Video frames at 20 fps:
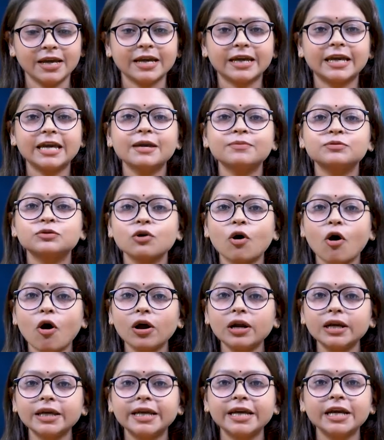Keeps
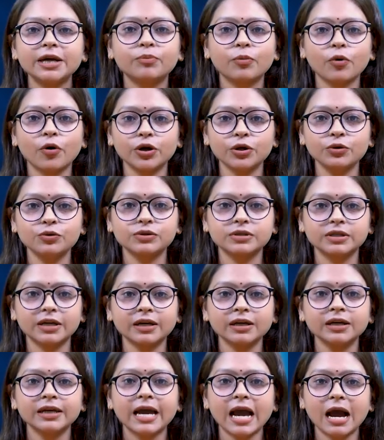all heat
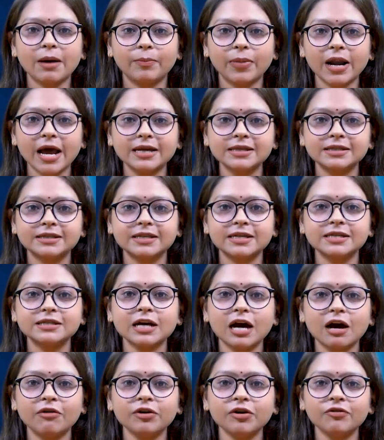producing appliances
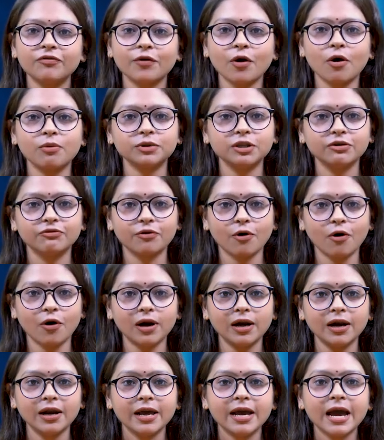away from the
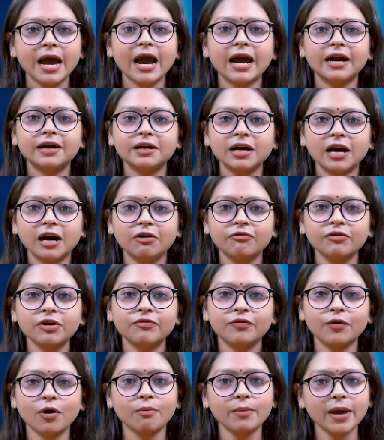wall and away
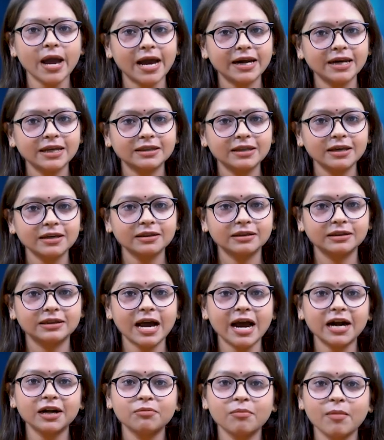from anything
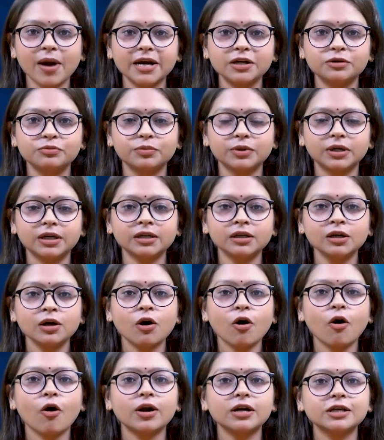that might burn
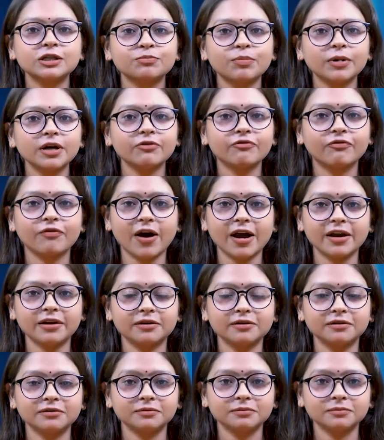or spread
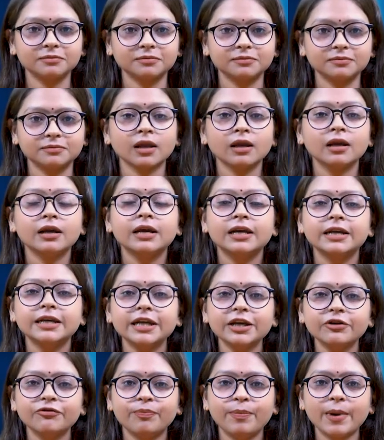fire.
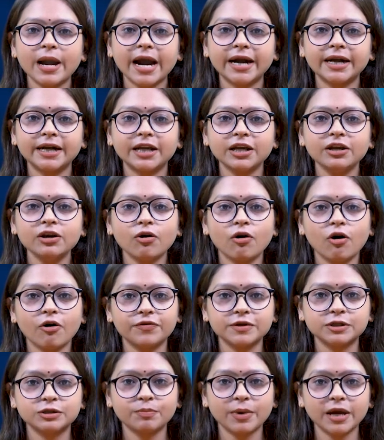Leave plenty
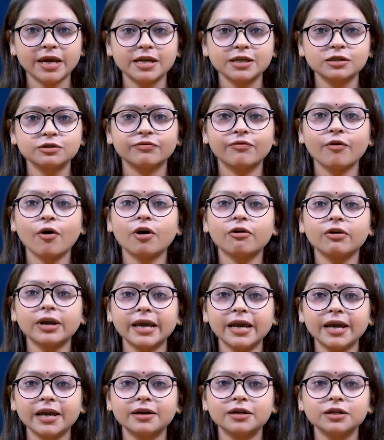of space for
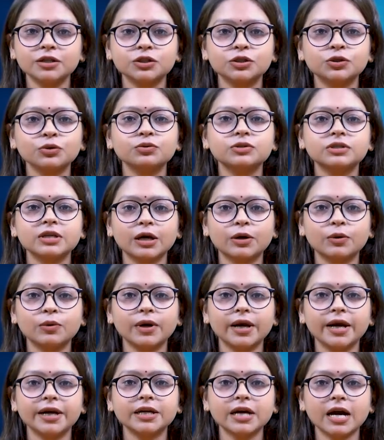air to
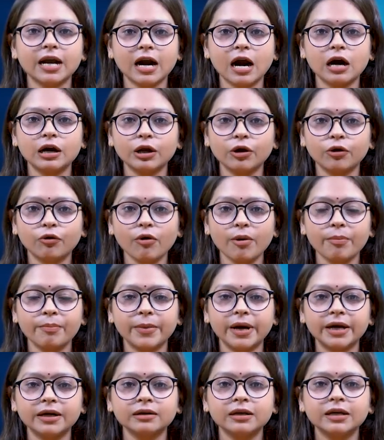circulate around
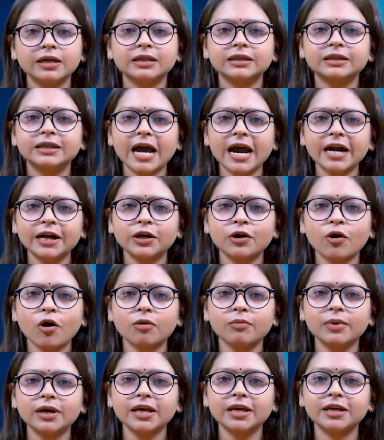equipment that
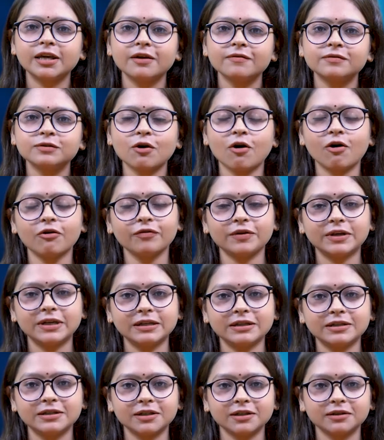normally gives off
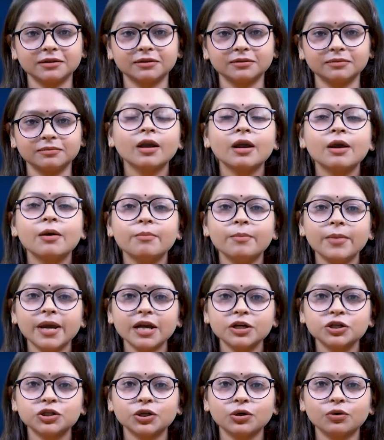heat.
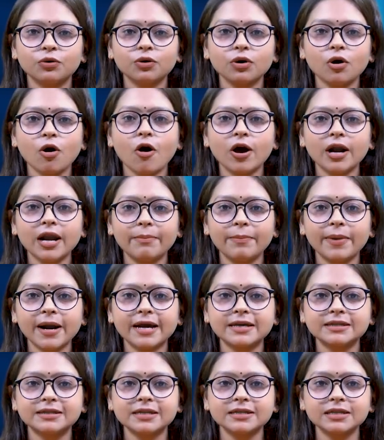Make sure all
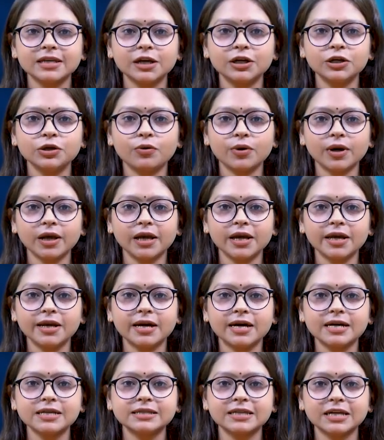appliances in your
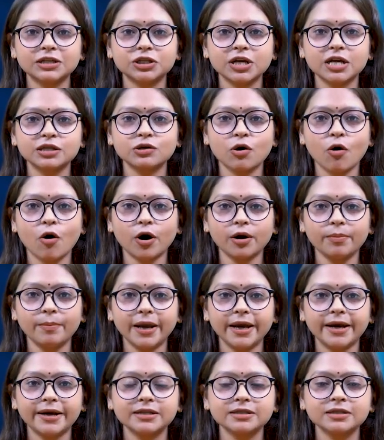area, such as hot
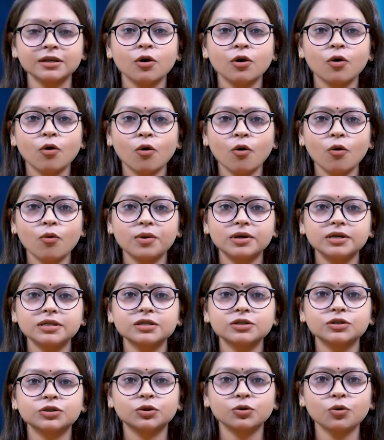plates,
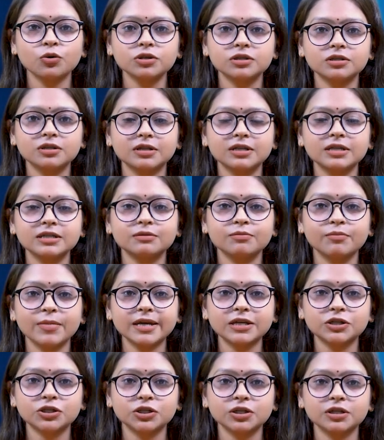ovens, toasters,
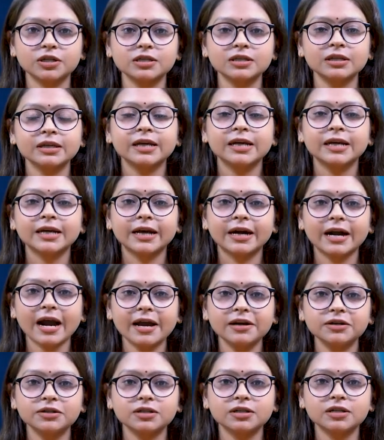mixers,
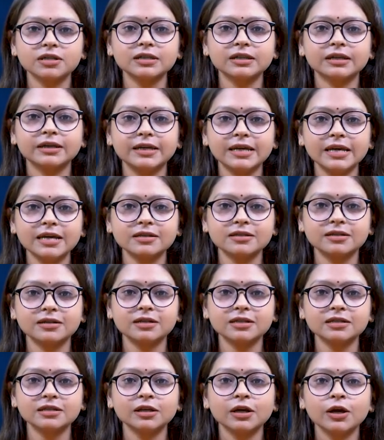grinders,
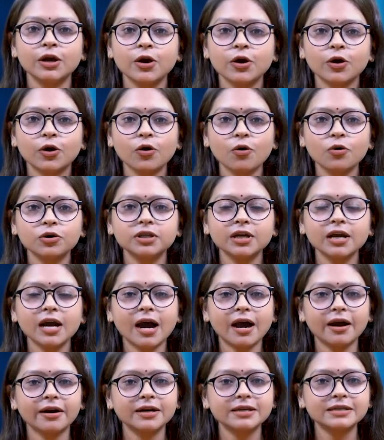geysers, clothing
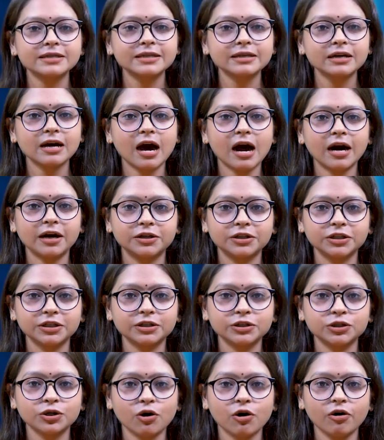irons, are
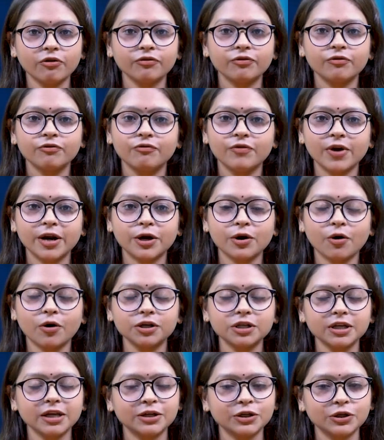turned off when
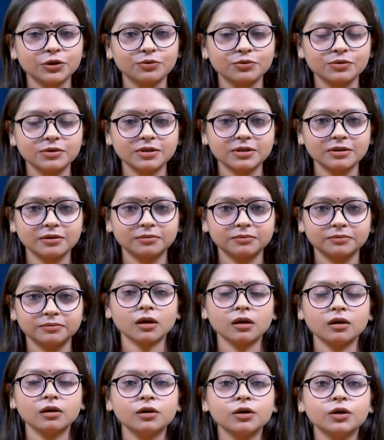not in use.
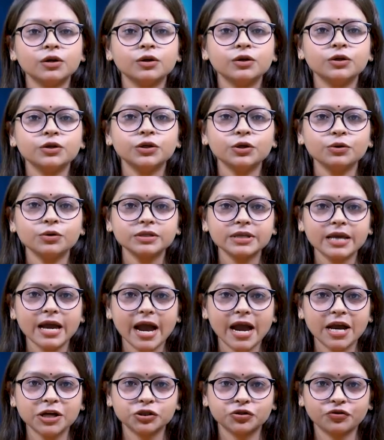Use
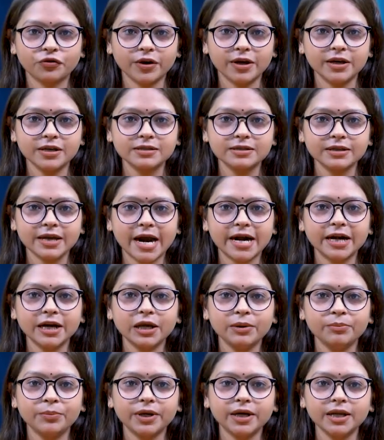ashtrays and
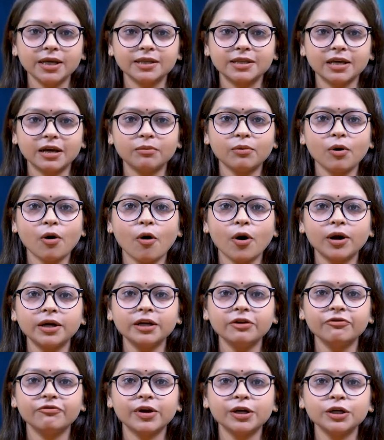empty them
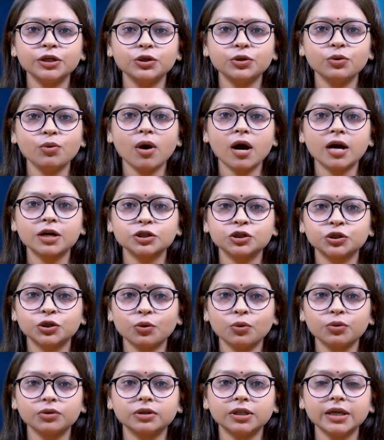only when you are
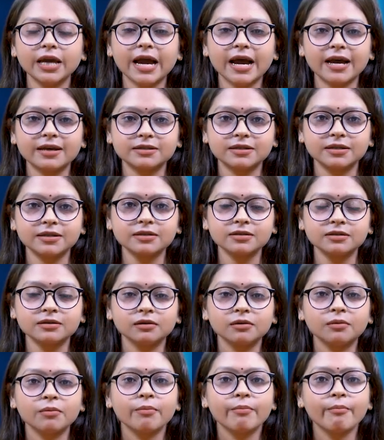sure the ashes,
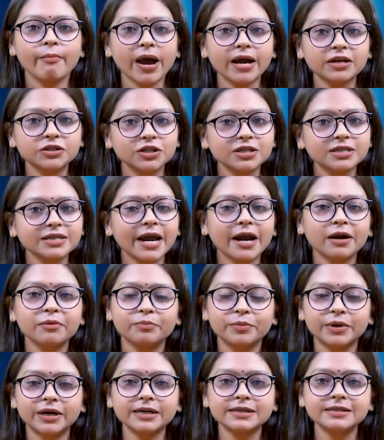matches and
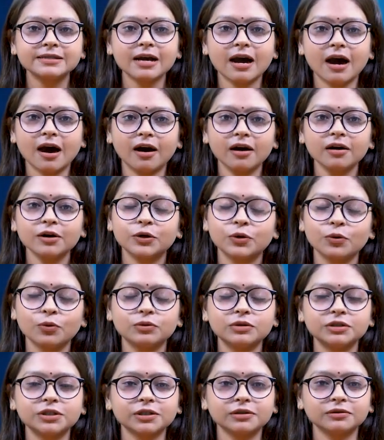butts are
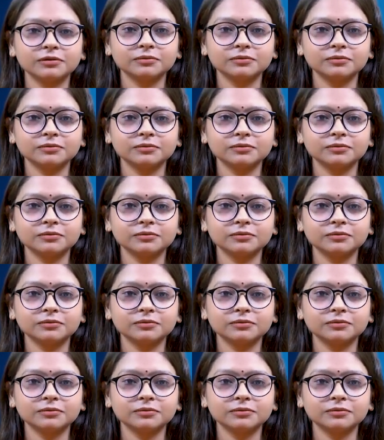cold.